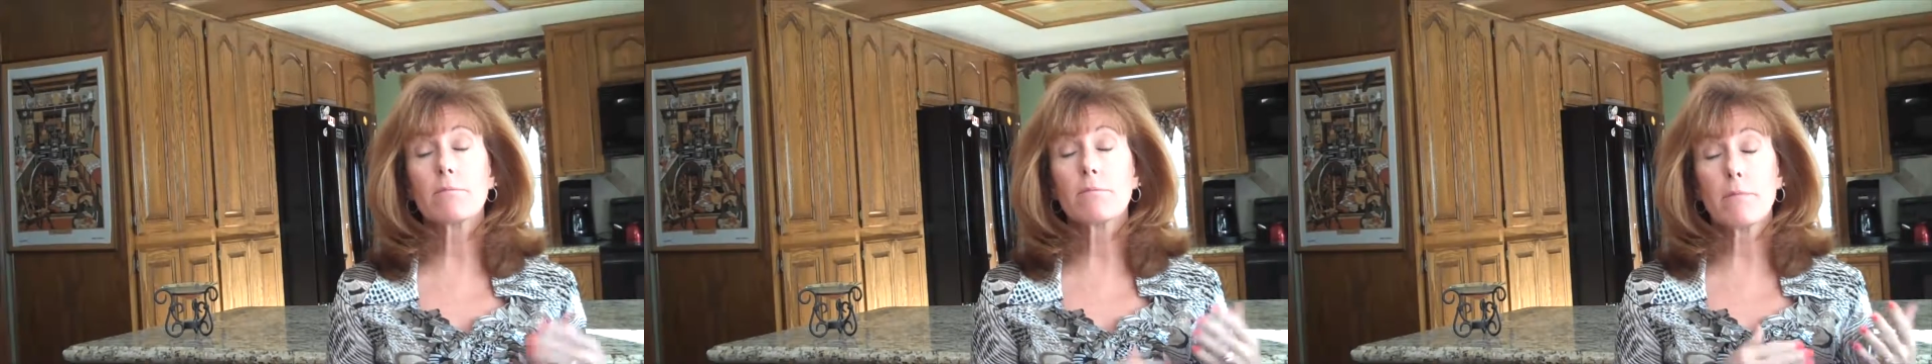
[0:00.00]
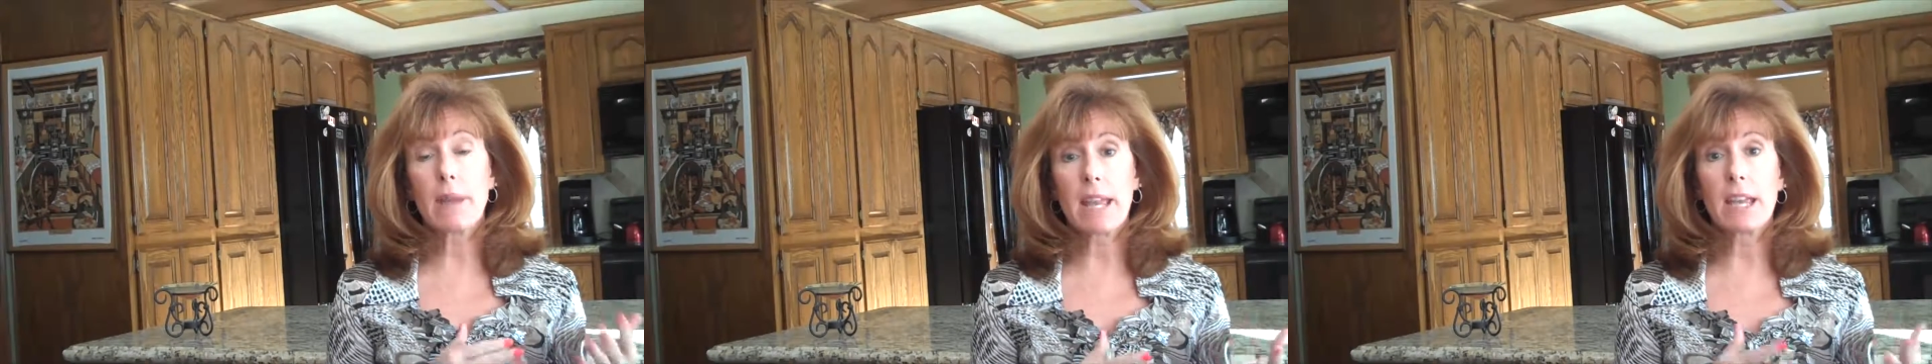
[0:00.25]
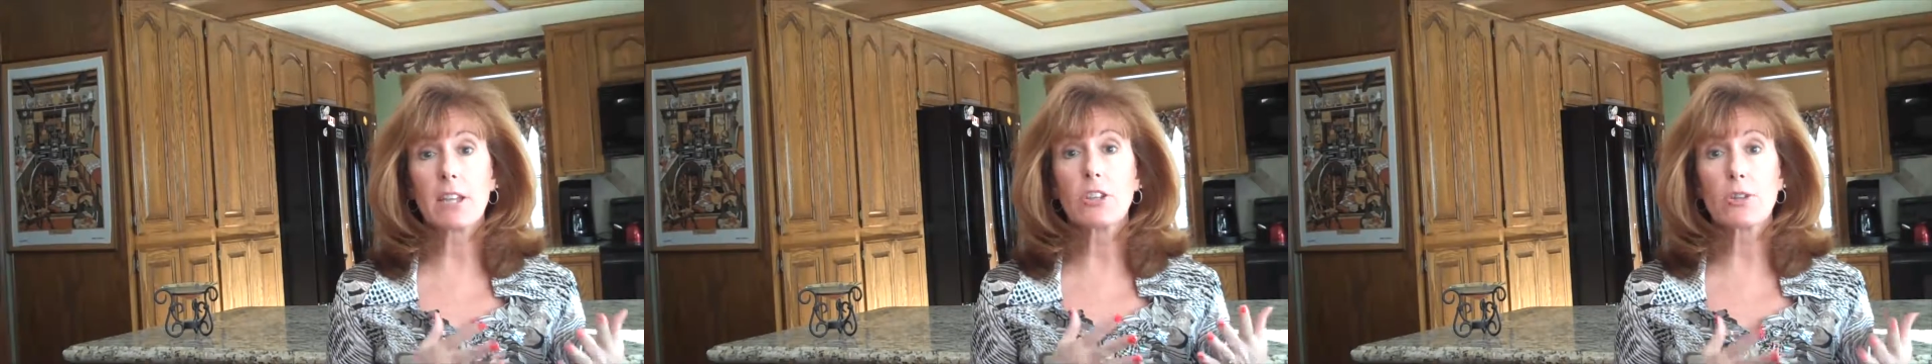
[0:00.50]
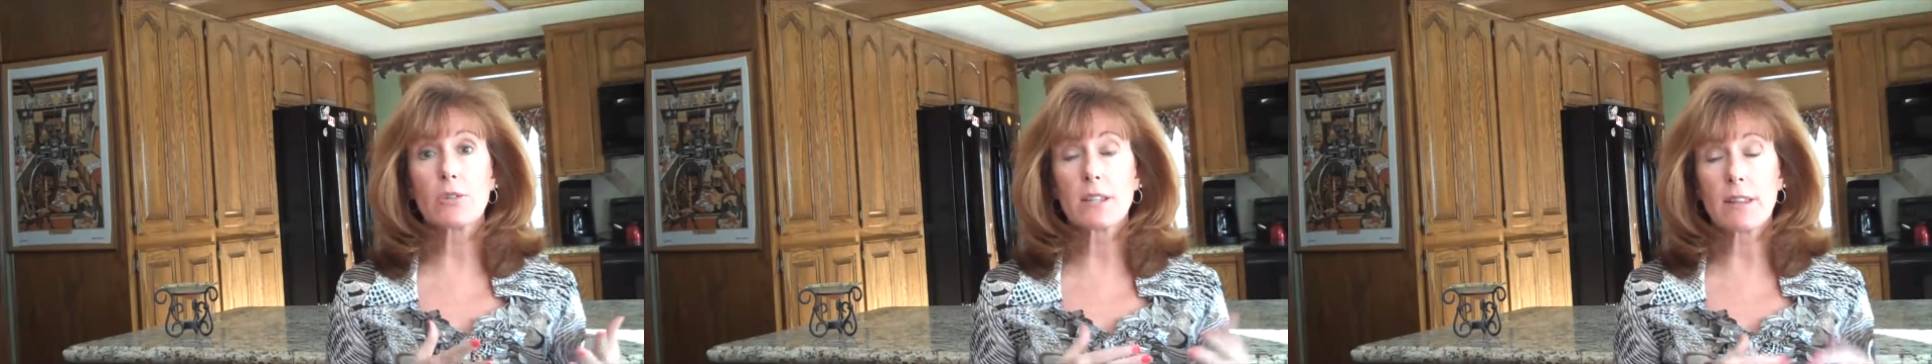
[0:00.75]
made
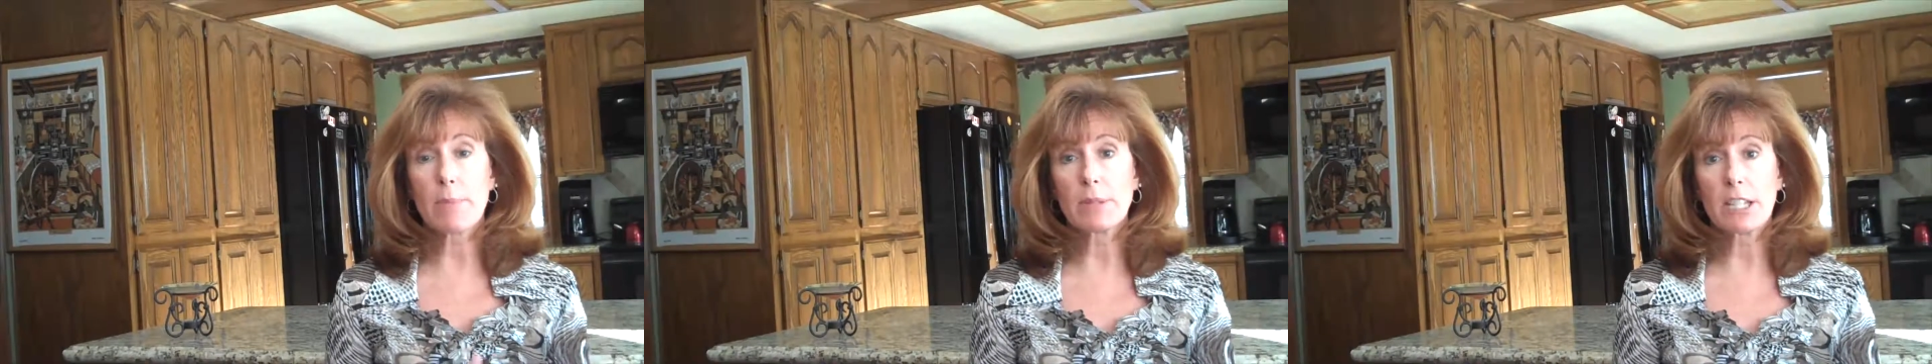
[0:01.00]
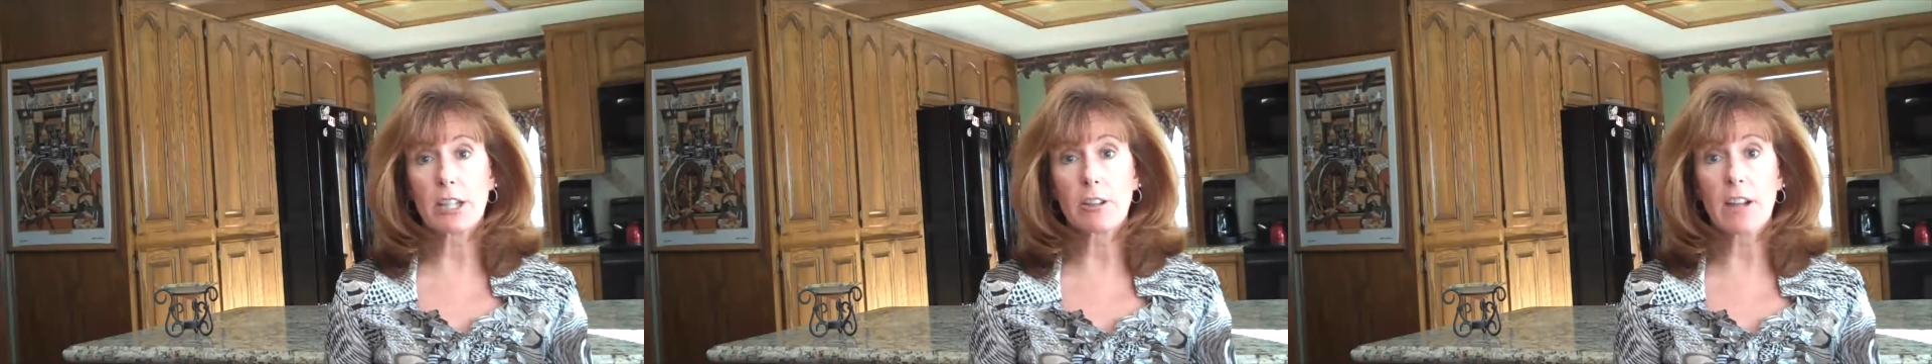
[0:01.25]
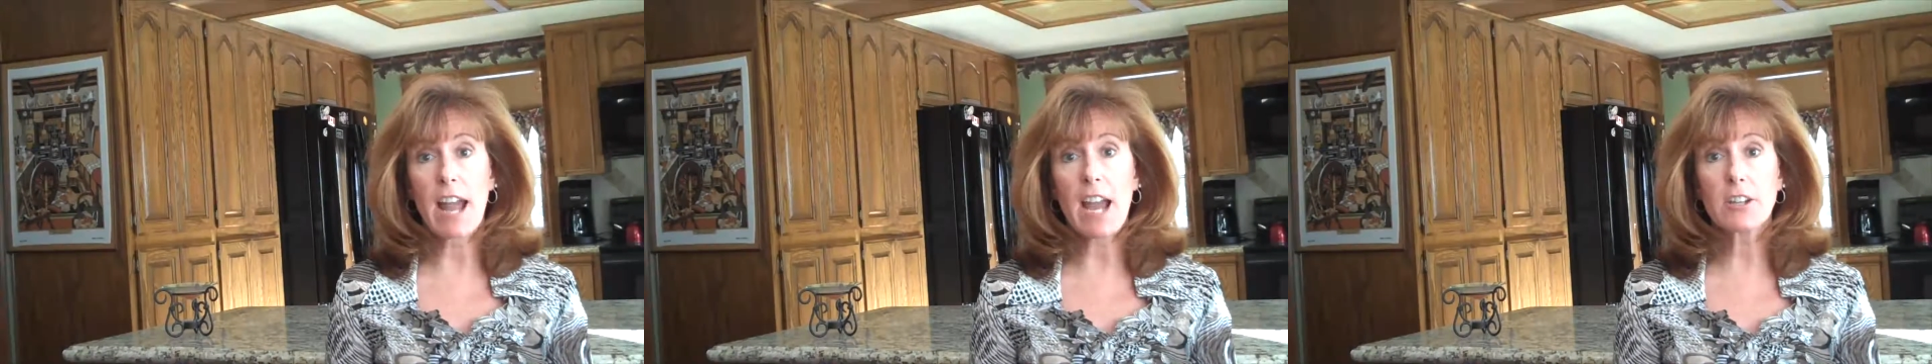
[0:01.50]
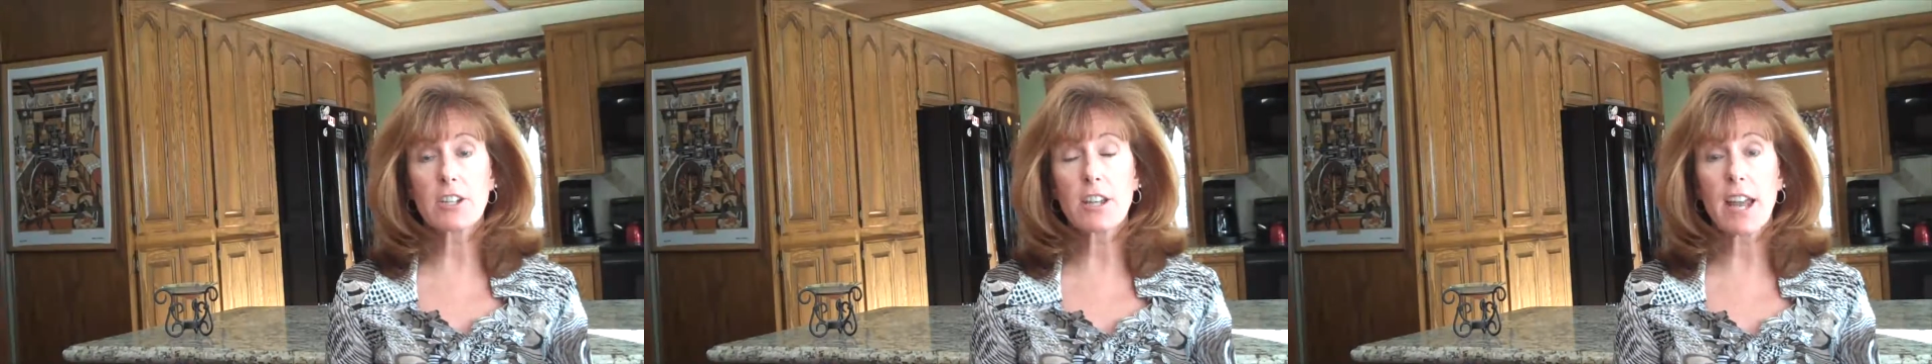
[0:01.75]
using that particular
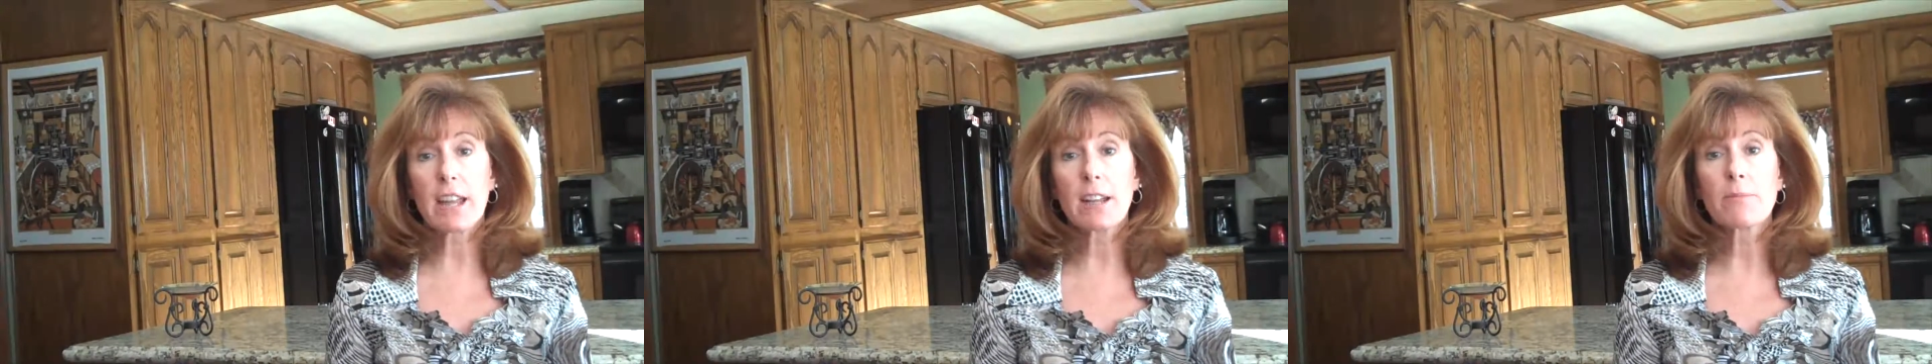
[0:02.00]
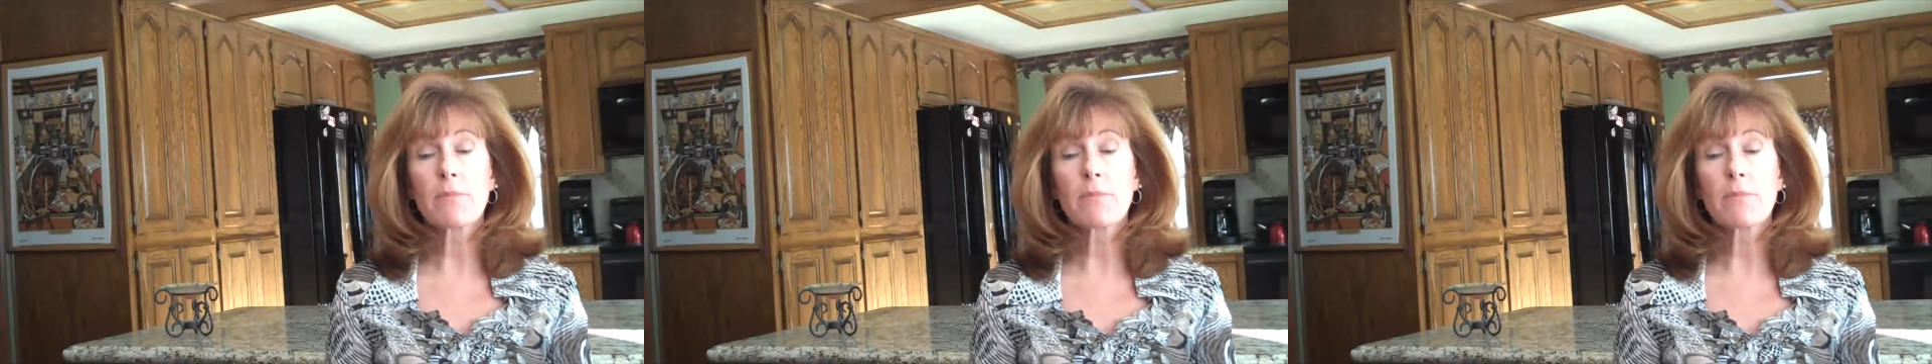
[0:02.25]
hashtag.